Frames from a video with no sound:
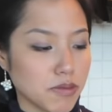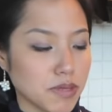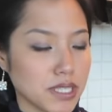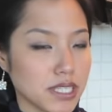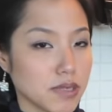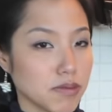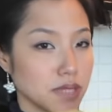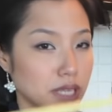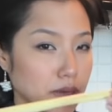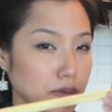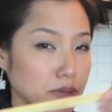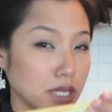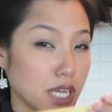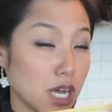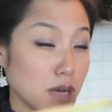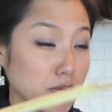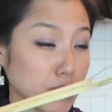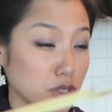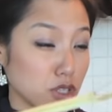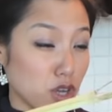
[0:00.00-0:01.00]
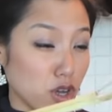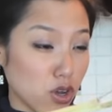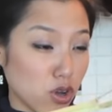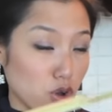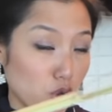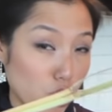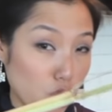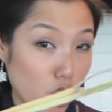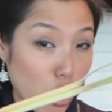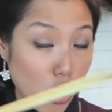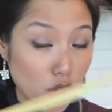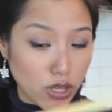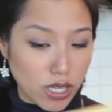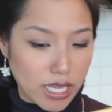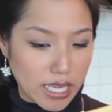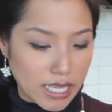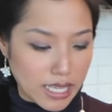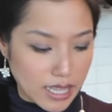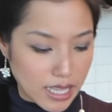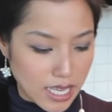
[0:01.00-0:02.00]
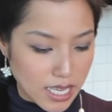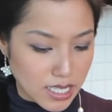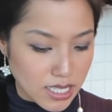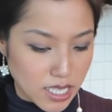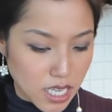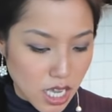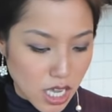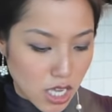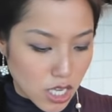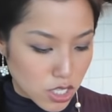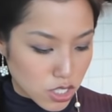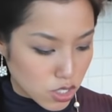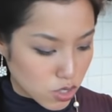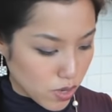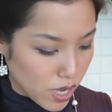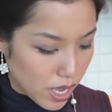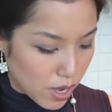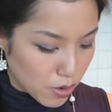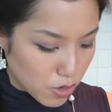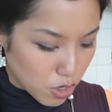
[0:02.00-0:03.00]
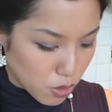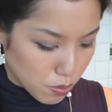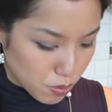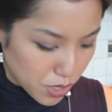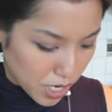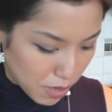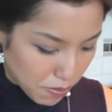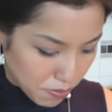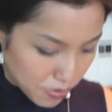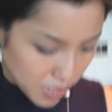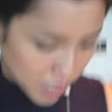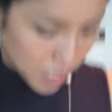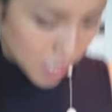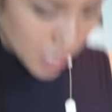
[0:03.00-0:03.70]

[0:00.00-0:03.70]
but sometimes it comes all like this. So how you prep it